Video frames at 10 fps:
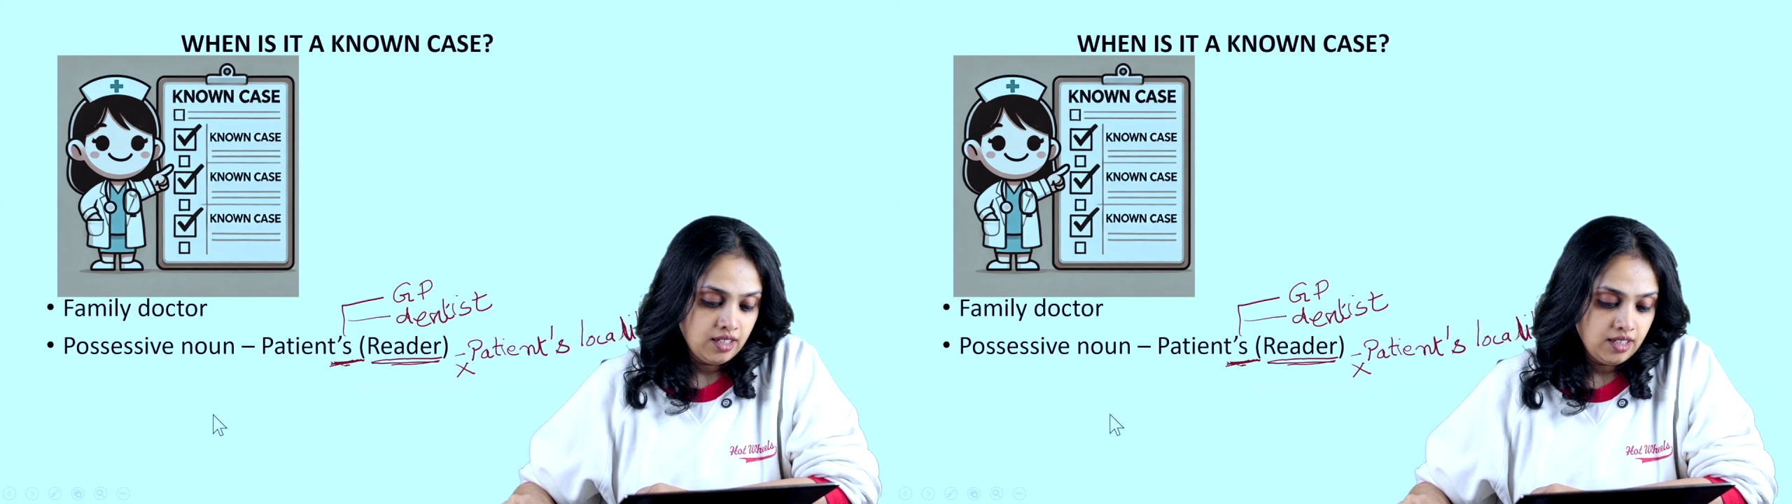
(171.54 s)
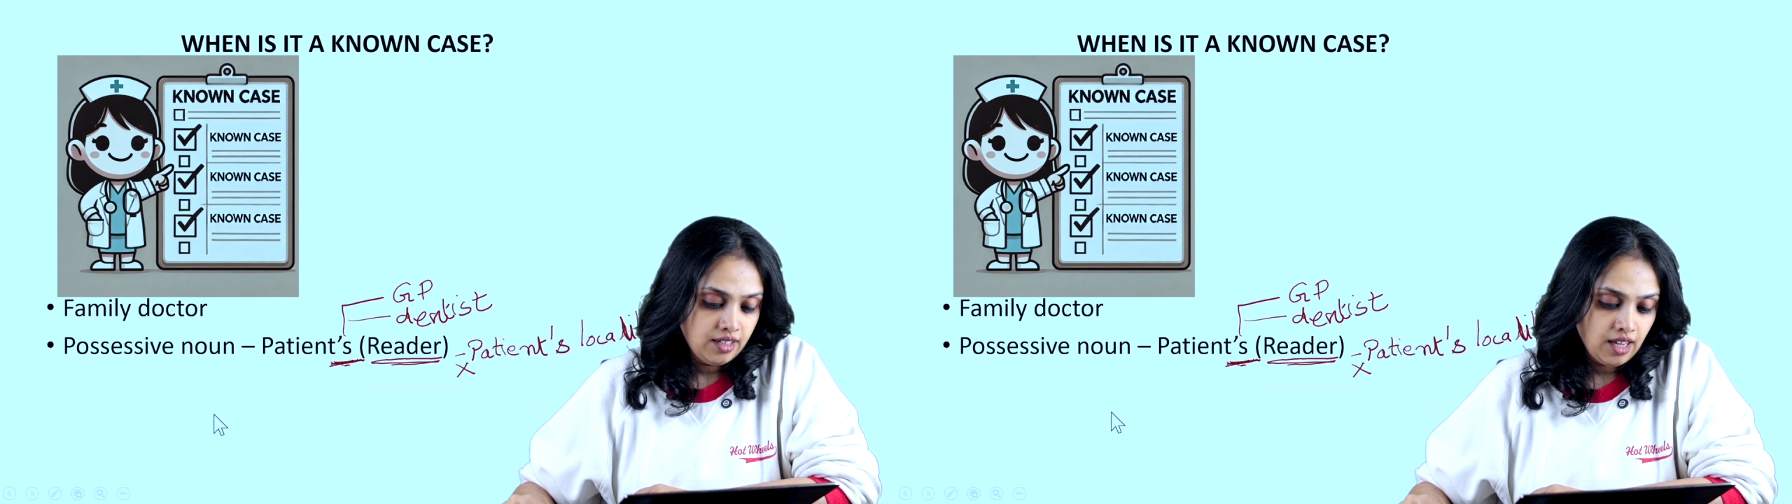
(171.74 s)

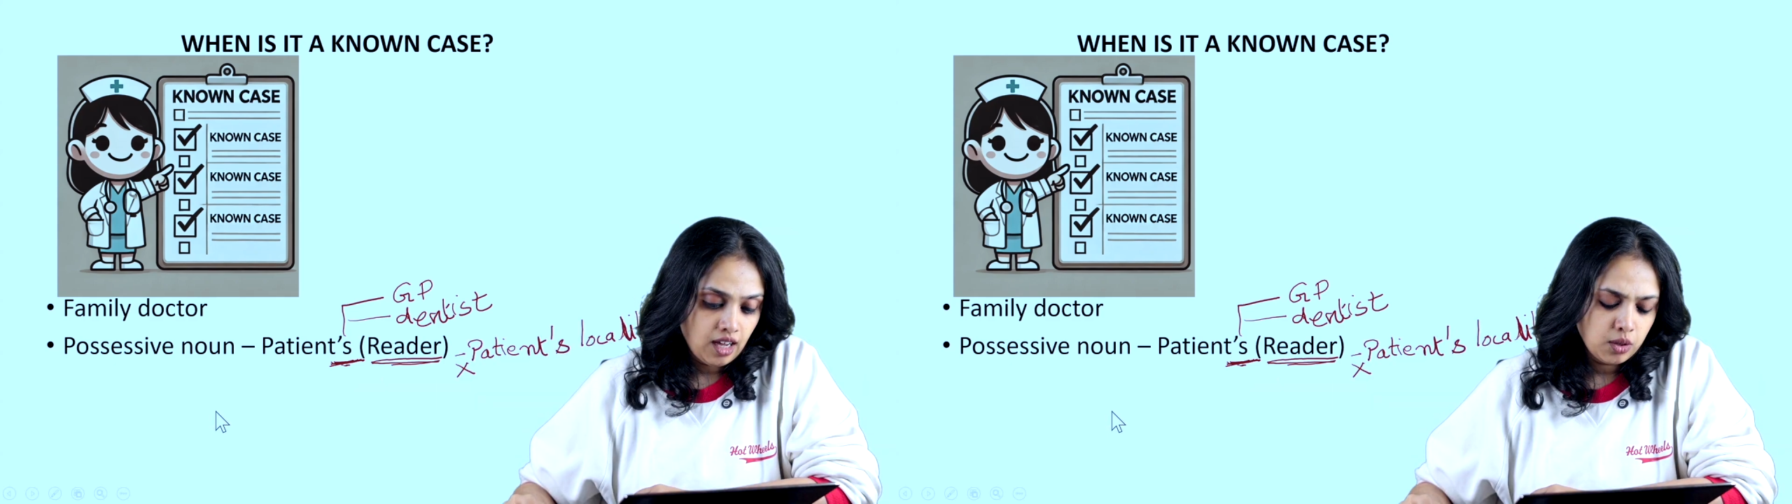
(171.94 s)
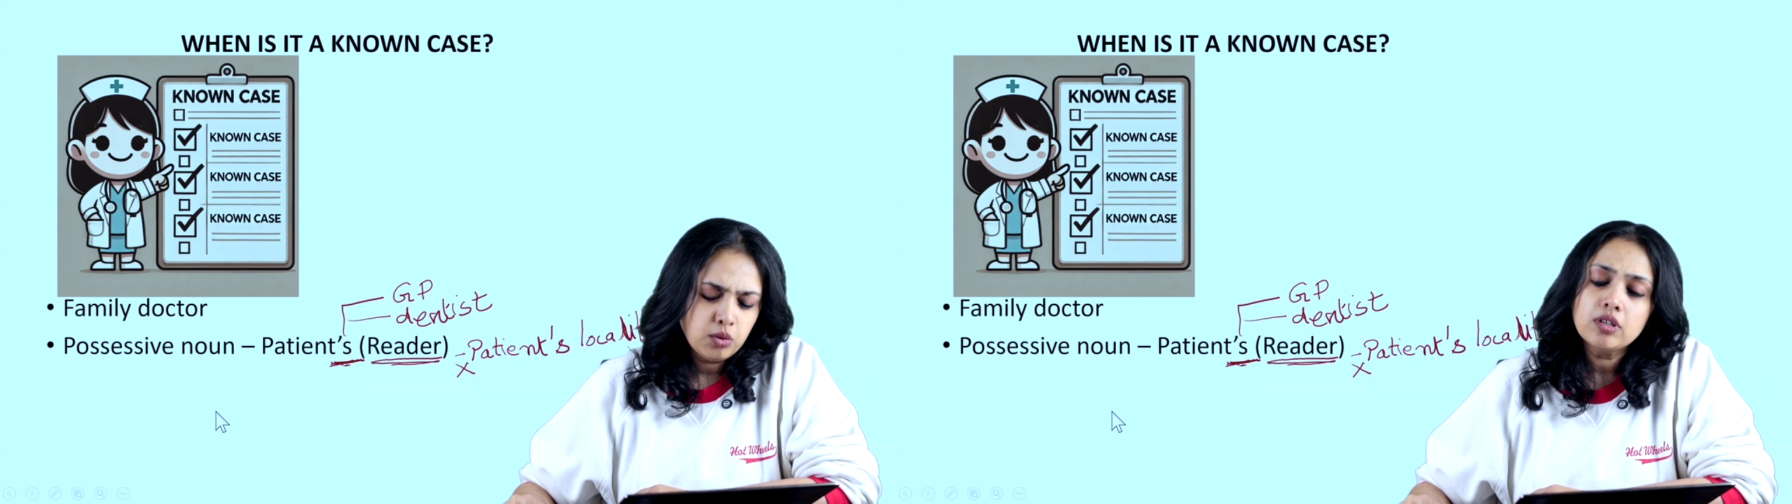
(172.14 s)

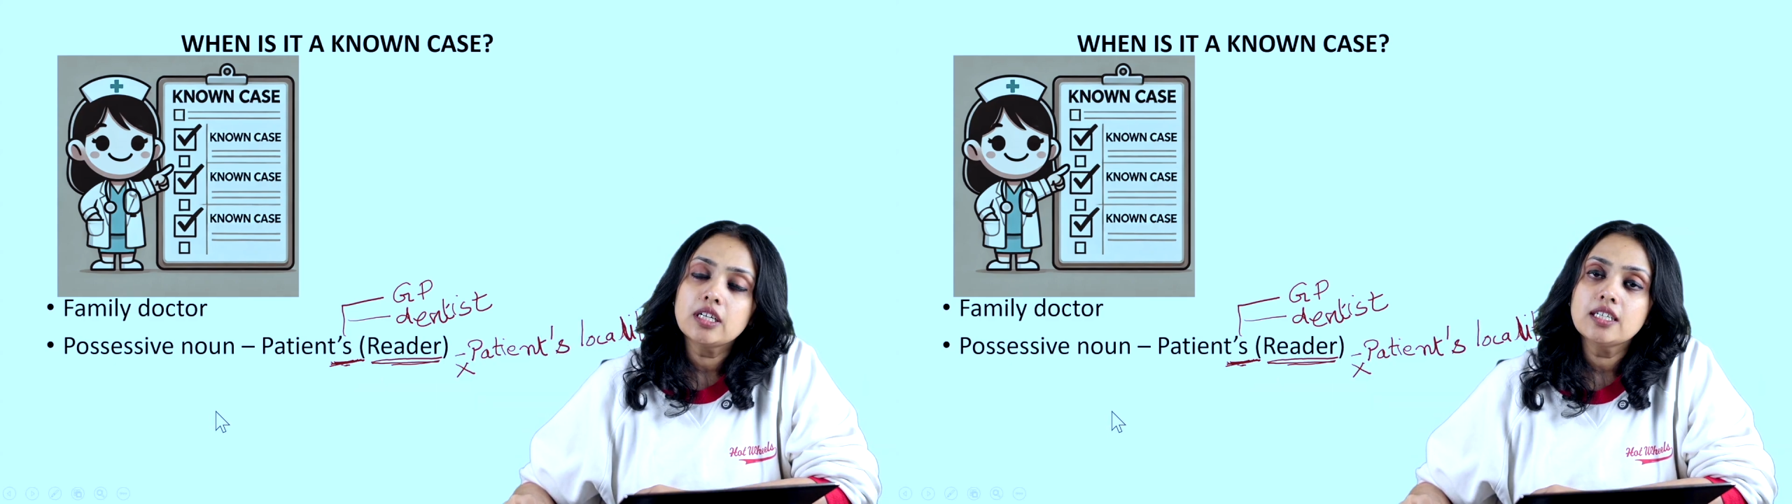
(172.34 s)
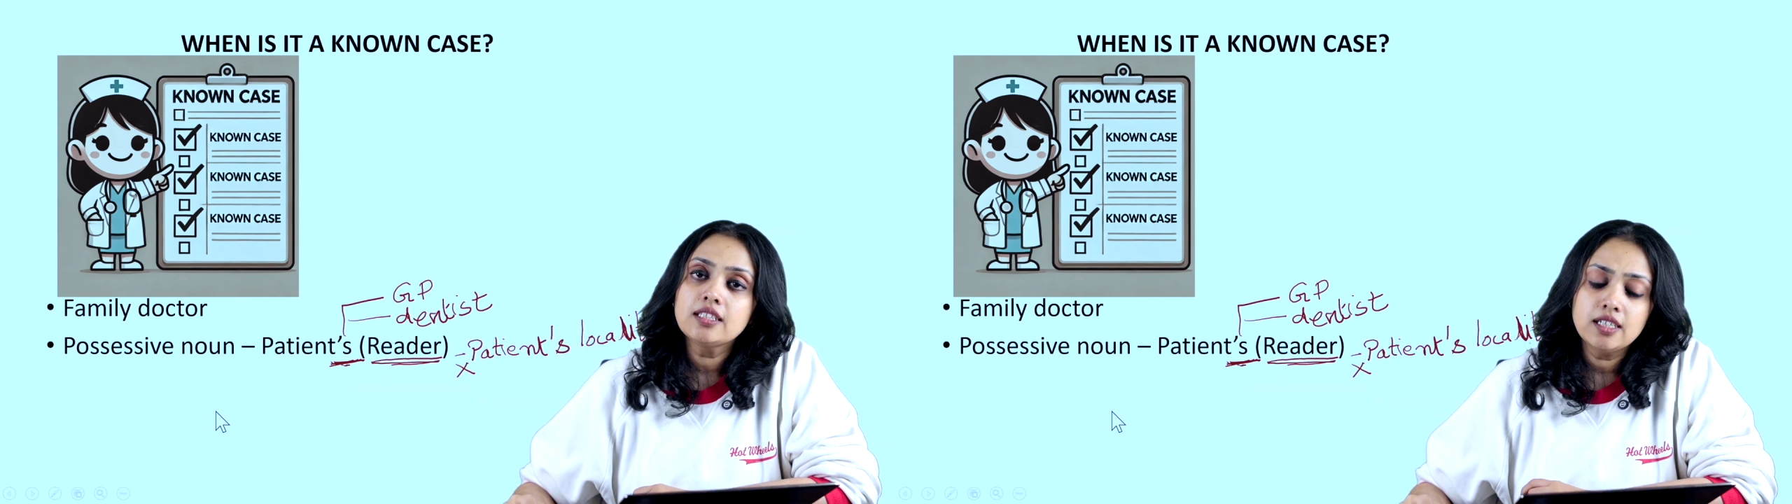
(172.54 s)
Now,
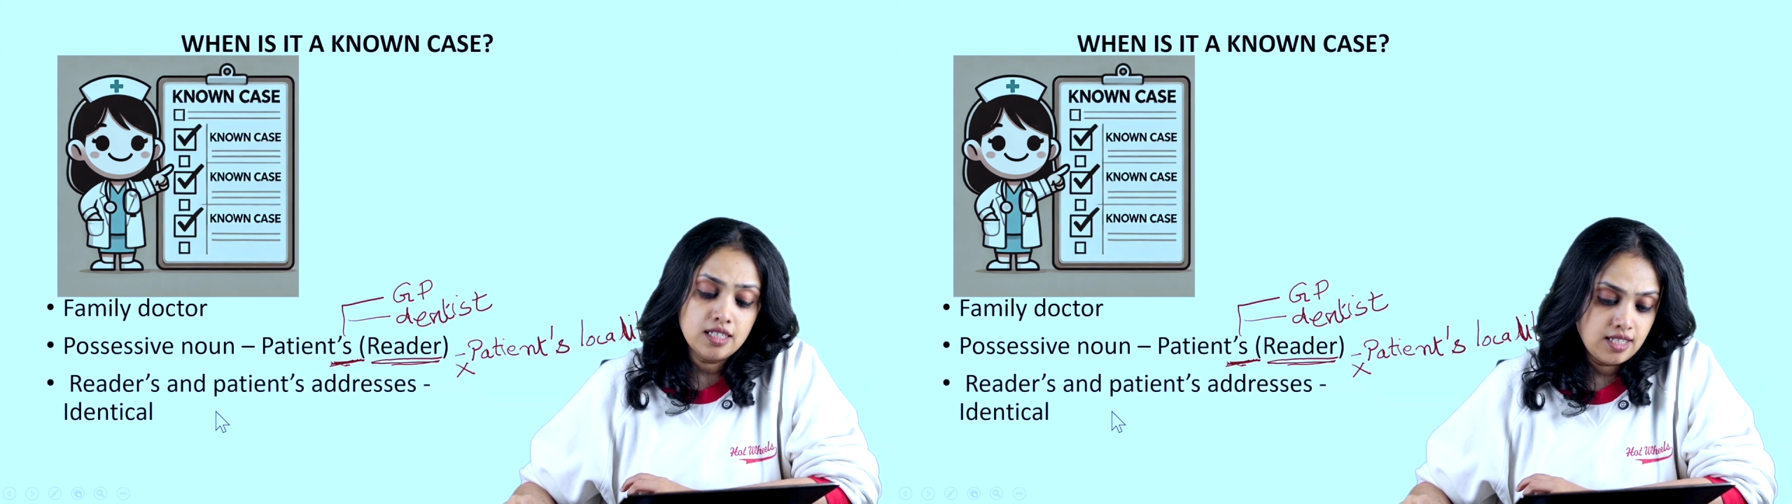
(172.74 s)
a third